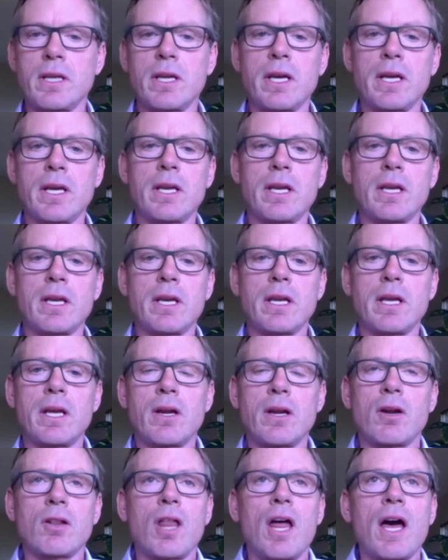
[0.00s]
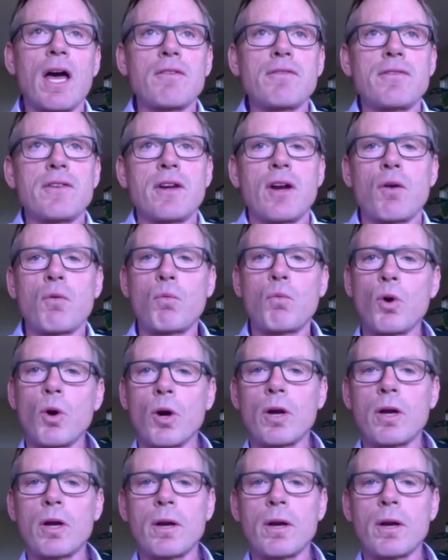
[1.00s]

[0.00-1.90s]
in our life, in our work.